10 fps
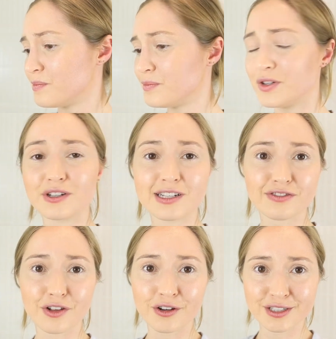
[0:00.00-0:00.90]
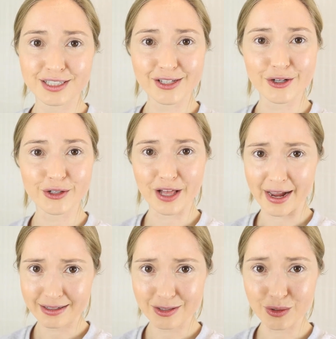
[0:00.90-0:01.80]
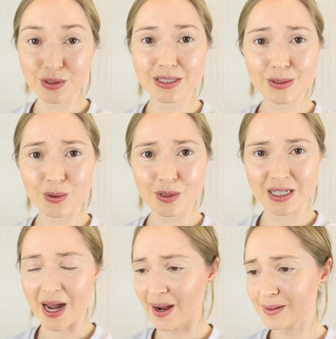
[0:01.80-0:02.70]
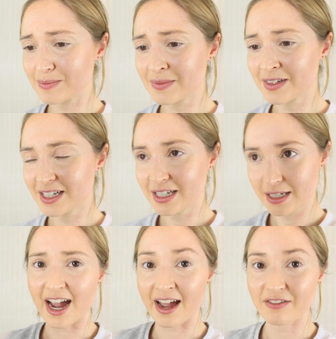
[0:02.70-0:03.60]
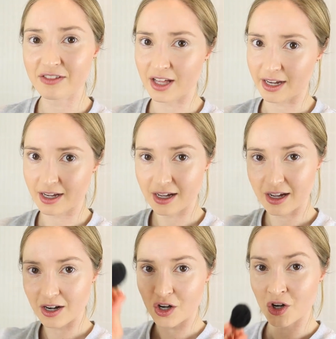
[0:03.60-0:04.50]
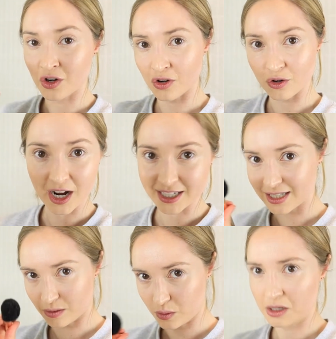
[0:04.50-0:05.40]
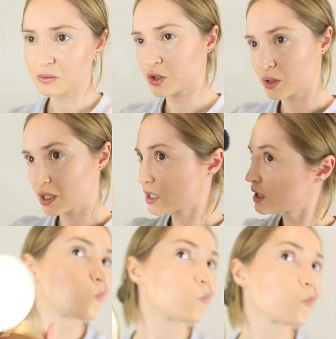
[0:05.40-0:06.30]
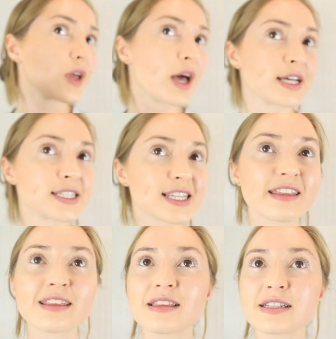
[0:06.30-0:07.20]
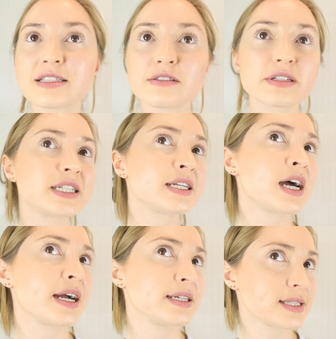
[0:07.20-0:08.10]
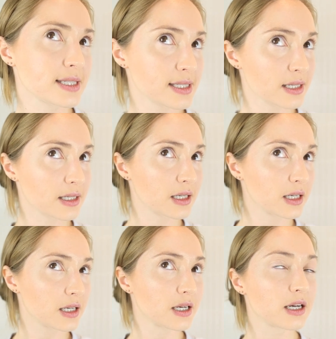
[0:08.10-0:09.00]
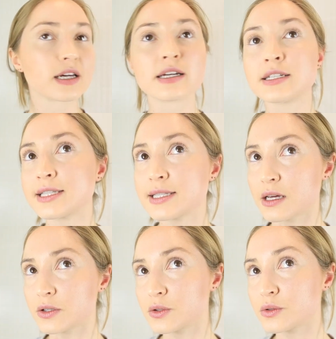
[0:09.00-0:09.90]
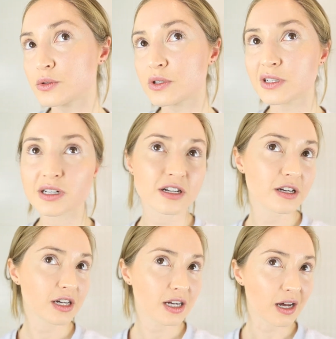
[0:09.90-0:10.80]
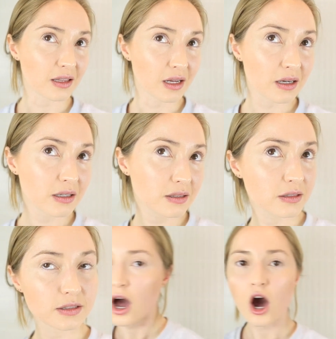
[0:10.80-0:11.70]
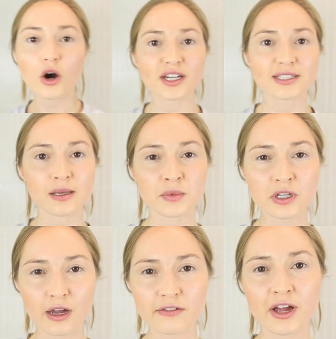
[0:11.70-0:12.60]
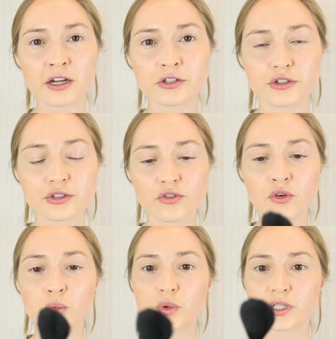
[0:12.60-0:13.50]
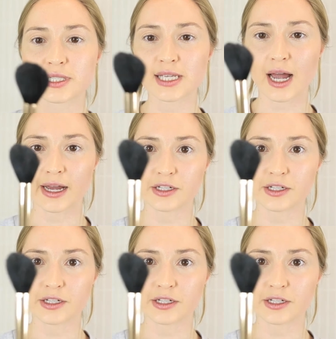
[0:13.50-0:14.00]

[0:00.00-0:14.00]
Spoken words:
vloggers who like do this all the time. I have like no idea what I'm doing. So I think that's a really nice subtle color. Oh, and something I found useful was I